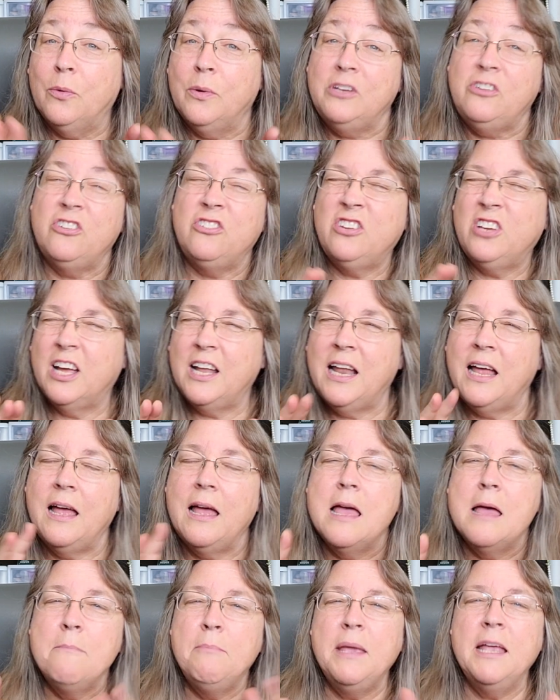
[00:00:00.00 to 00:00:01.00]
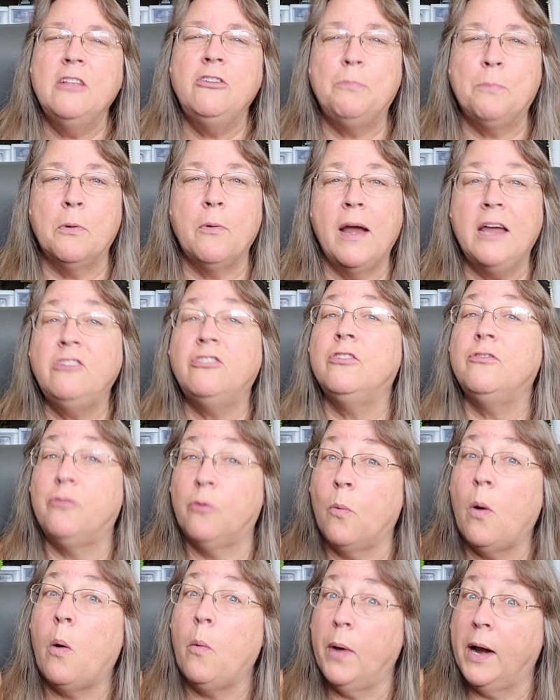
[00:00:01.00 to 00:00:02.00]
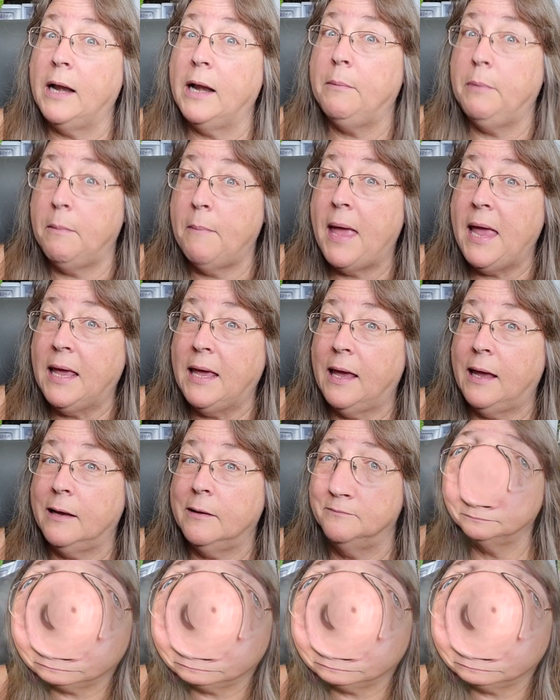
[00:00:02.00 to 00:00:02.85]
which is going to be inspiration for what we're going to be making.